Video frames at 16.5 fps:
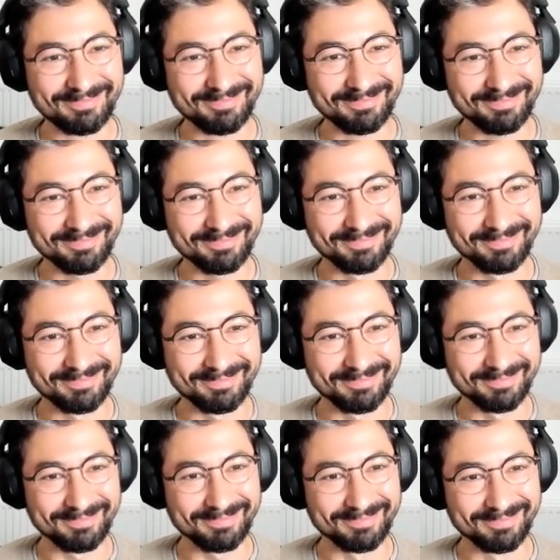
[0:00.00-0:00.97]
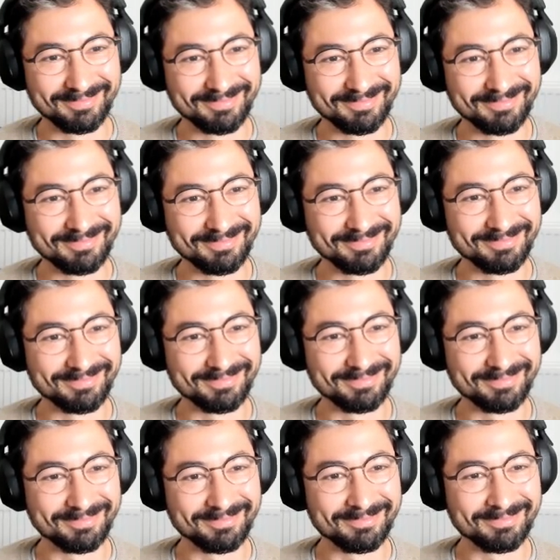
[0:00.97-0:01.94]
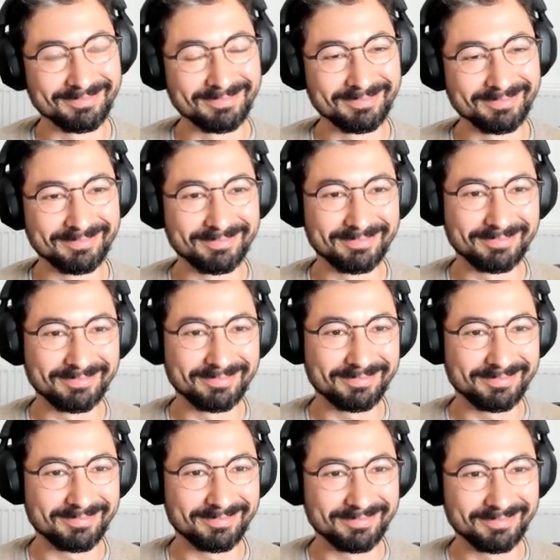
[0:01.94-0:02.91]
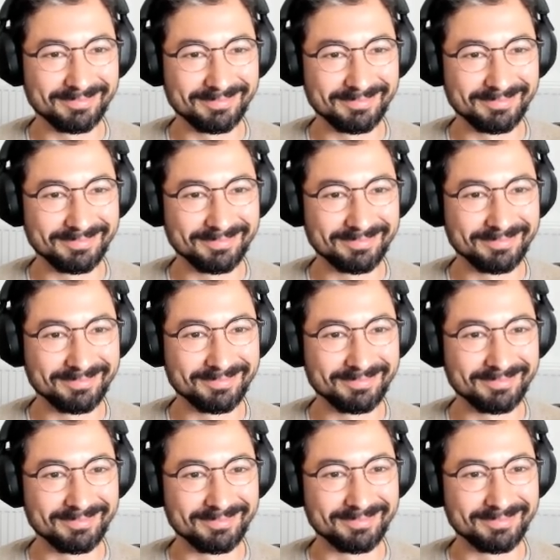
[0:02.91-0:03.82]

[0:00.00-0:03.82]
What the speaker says: (not speaking)